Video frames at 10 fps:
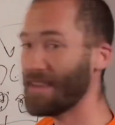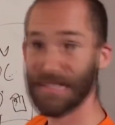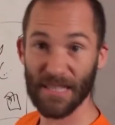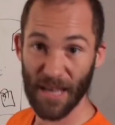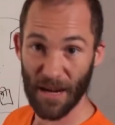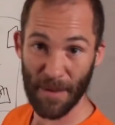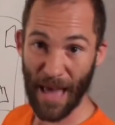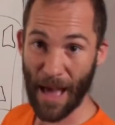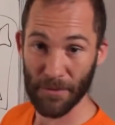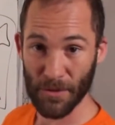this is going to
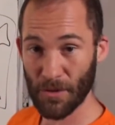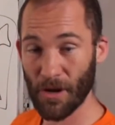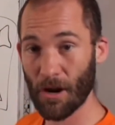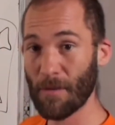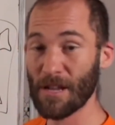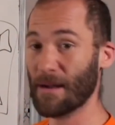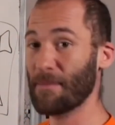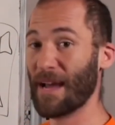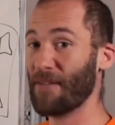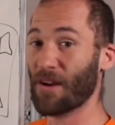be absolute garbage.
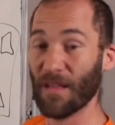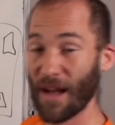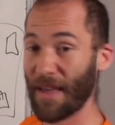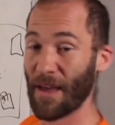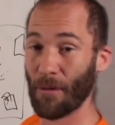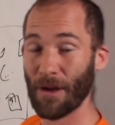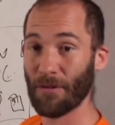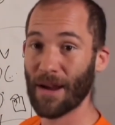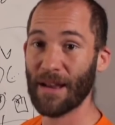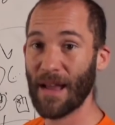I have a client that way
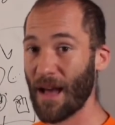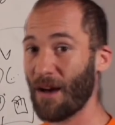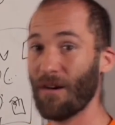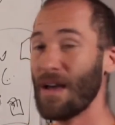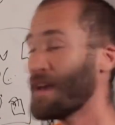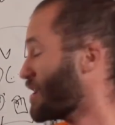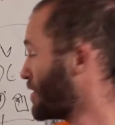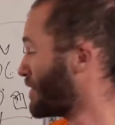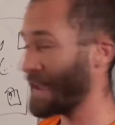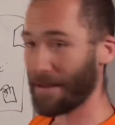right now.
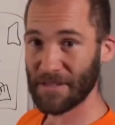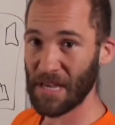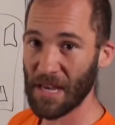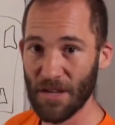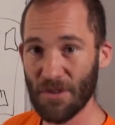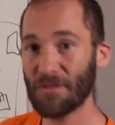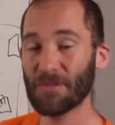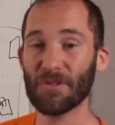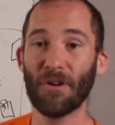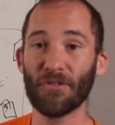They have 10
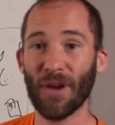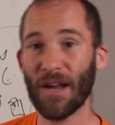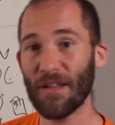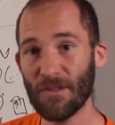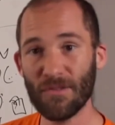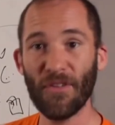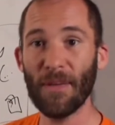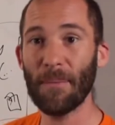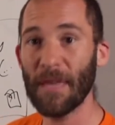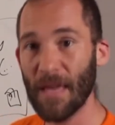users all trying to use
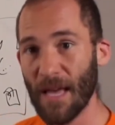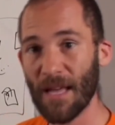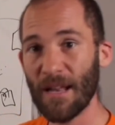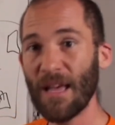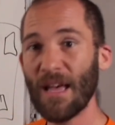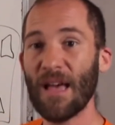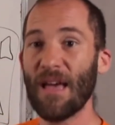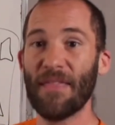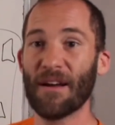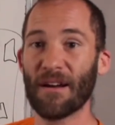VPN.
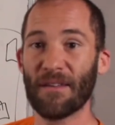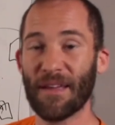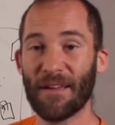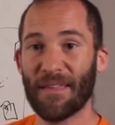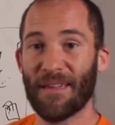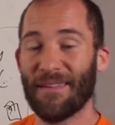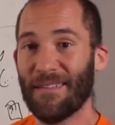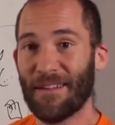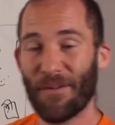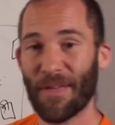
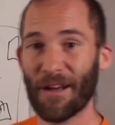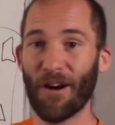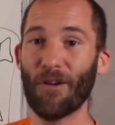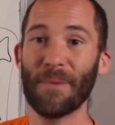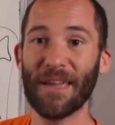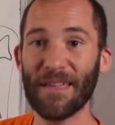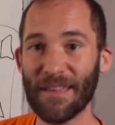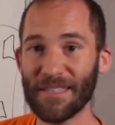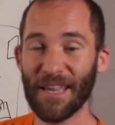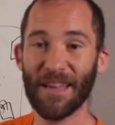They called me in.
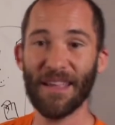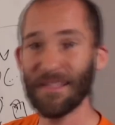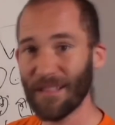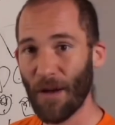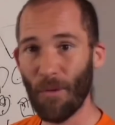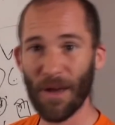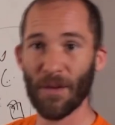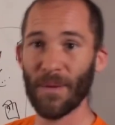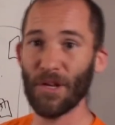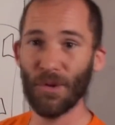They said, Eli, what
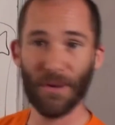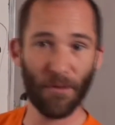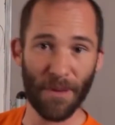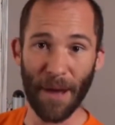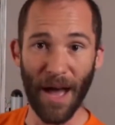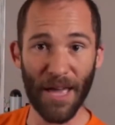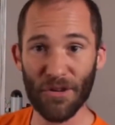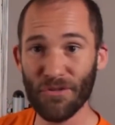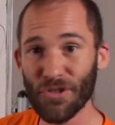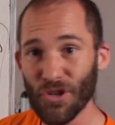can we do? Can we buy a
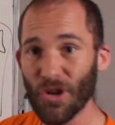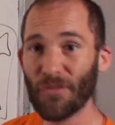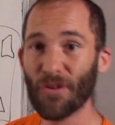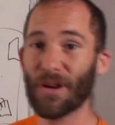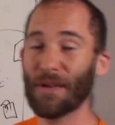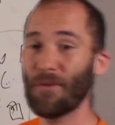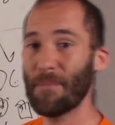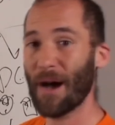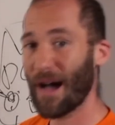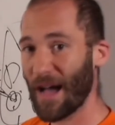new server? Can
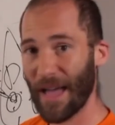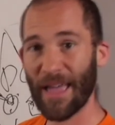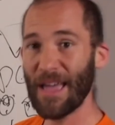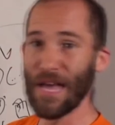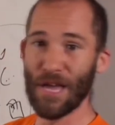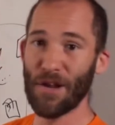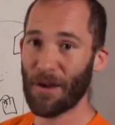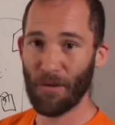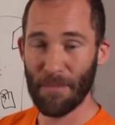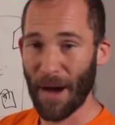we buy
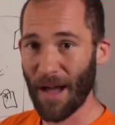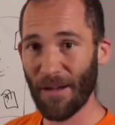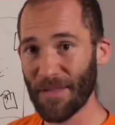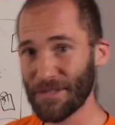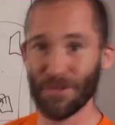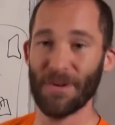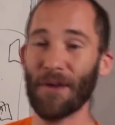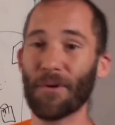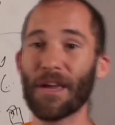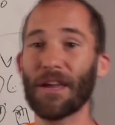all this new
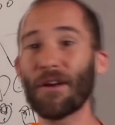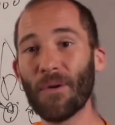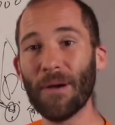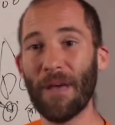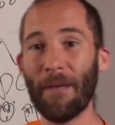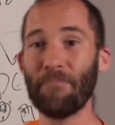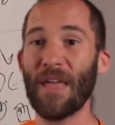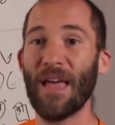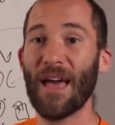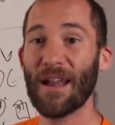networking equipment?
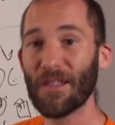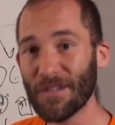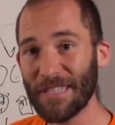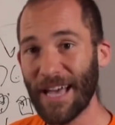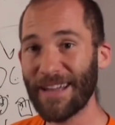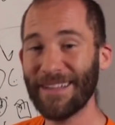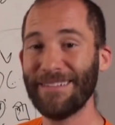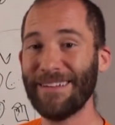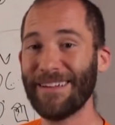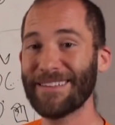And I looked at
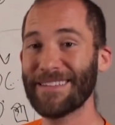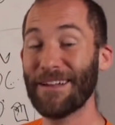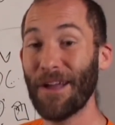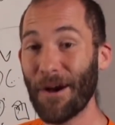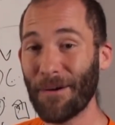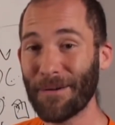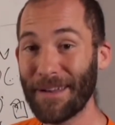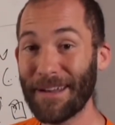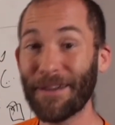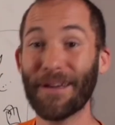it and I said, no,
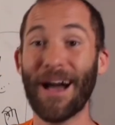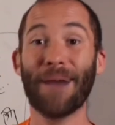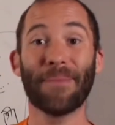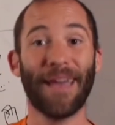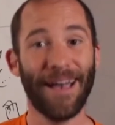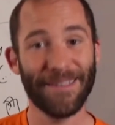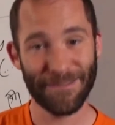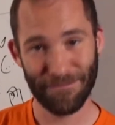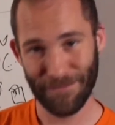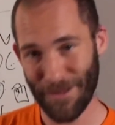you need to go to Comcast.
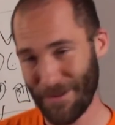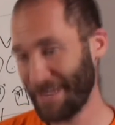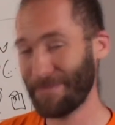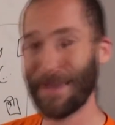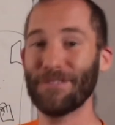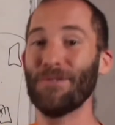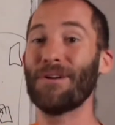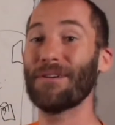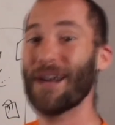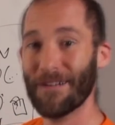You need to pay
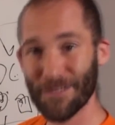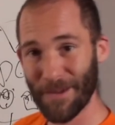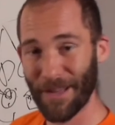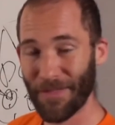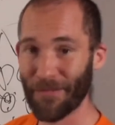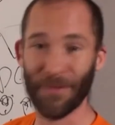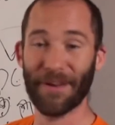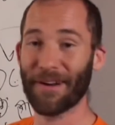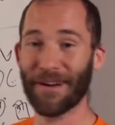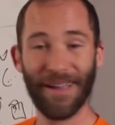$200 a month for
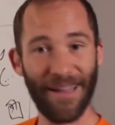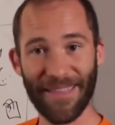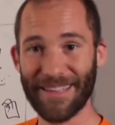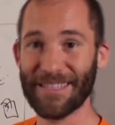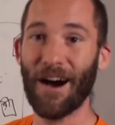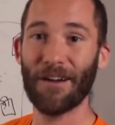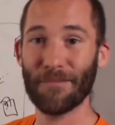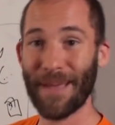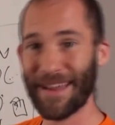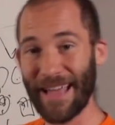their, I think it's
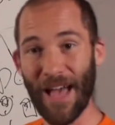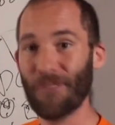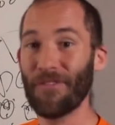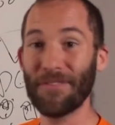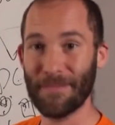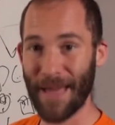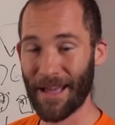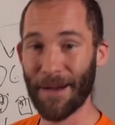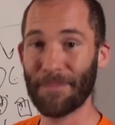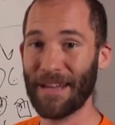100 meg down, 50
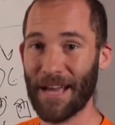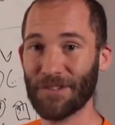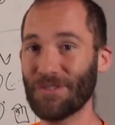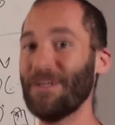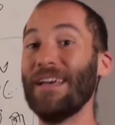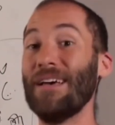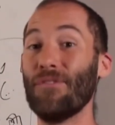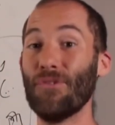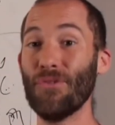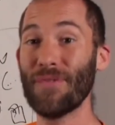meg up connection.
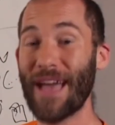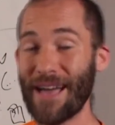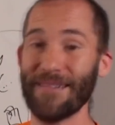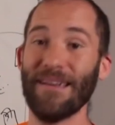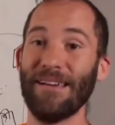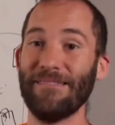If you do that,